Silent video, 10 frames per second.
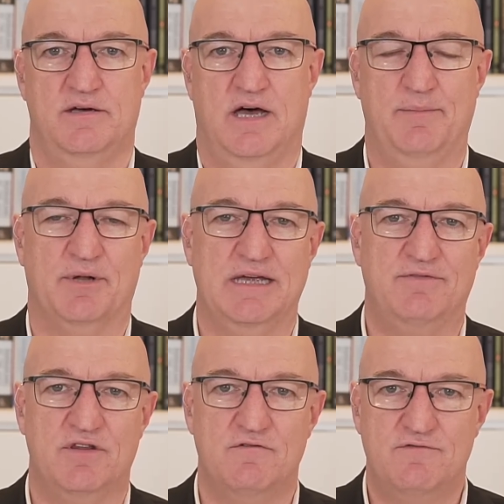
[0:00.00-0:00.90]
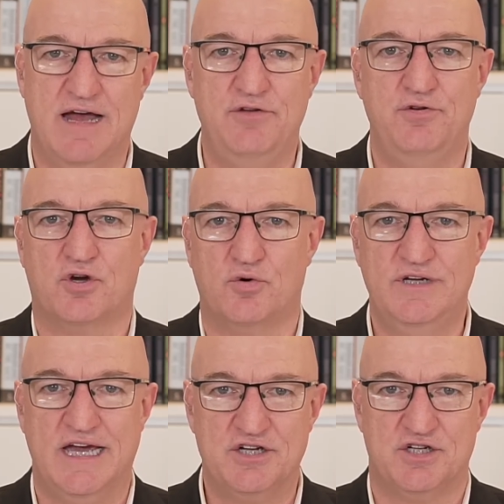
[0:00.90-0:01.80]
I believe in the value
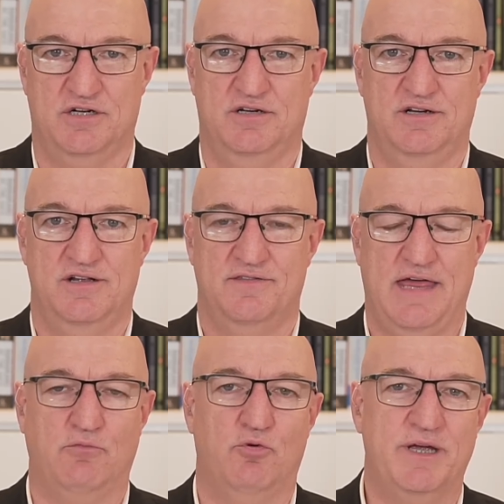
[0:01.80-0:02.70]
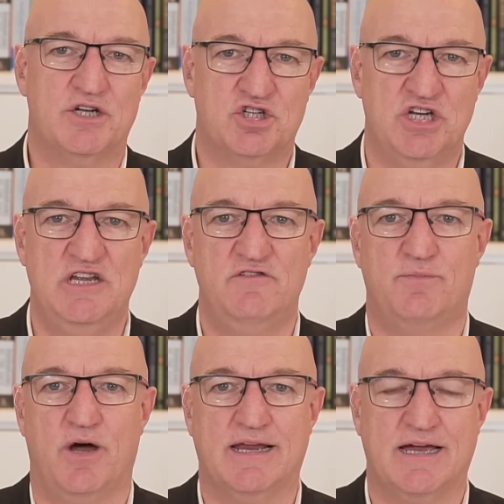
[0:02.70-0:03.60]
creation that will be achieved
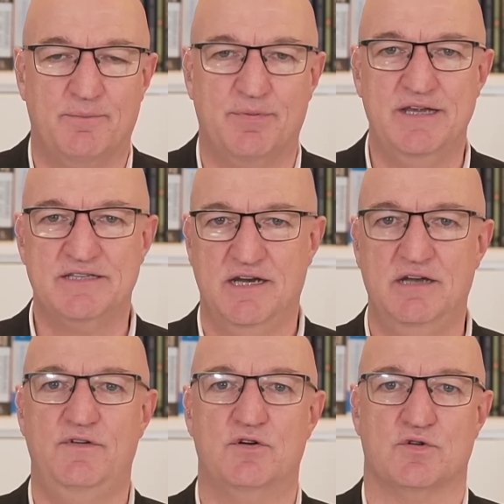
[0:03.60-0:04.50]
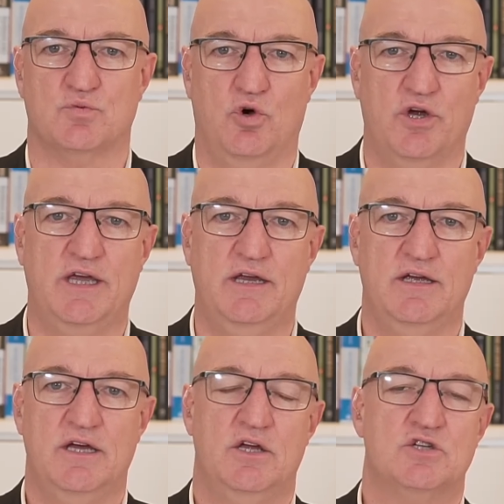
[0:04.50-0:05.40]
by companies and individuals working
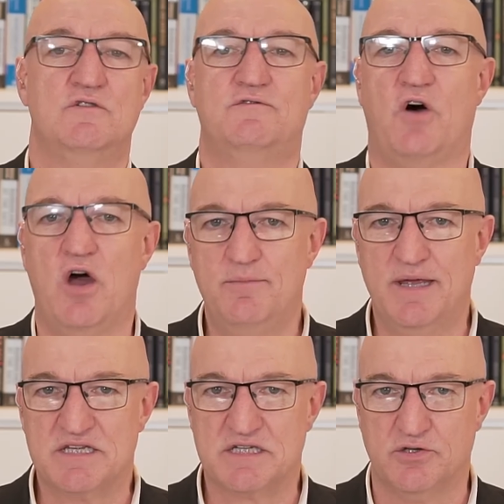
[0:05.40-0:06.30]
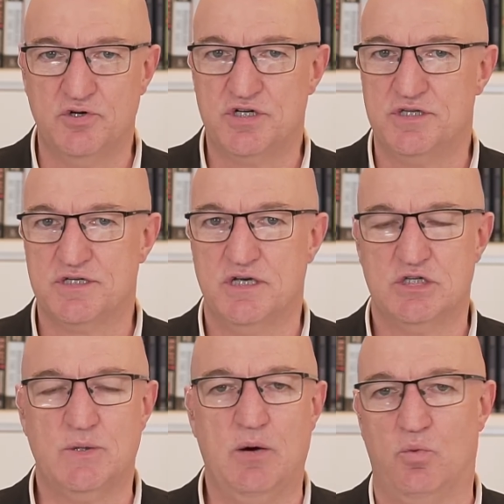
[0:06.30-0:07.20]
to find better solutions
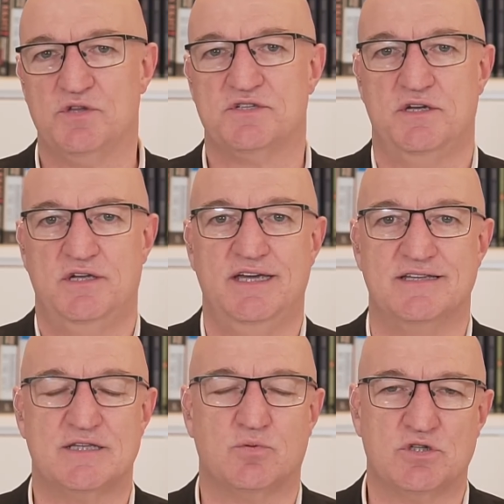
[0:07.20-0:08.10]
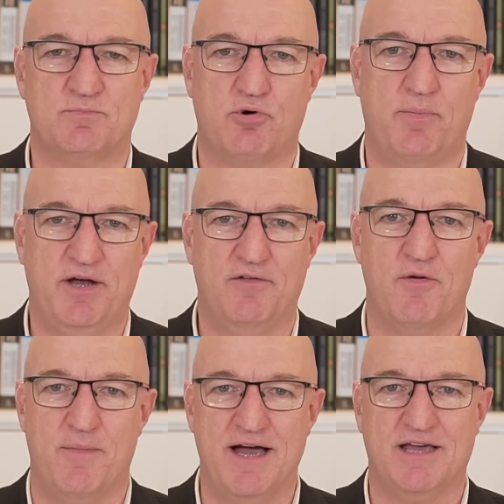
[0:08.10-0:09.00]
to our wants and needs. It's what's propelled
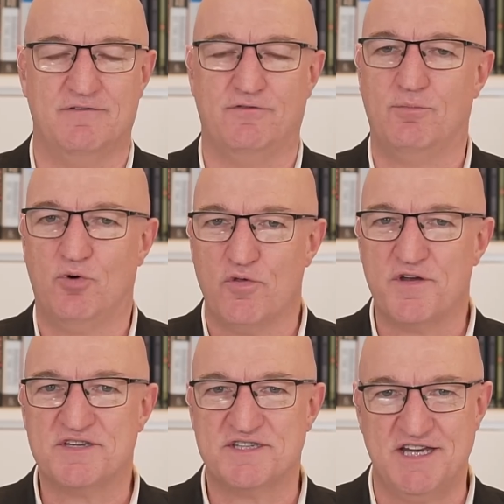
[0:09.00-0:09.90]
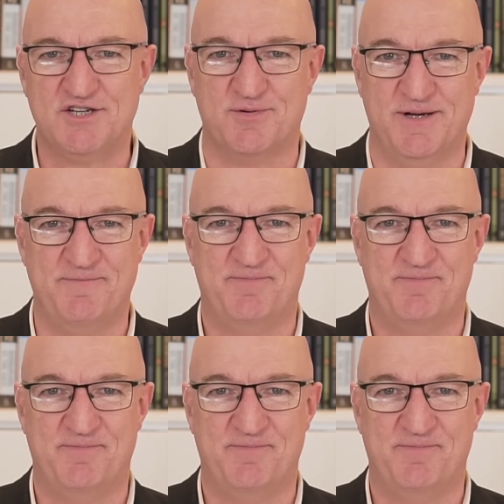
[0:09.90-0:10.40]
the market for more than a century.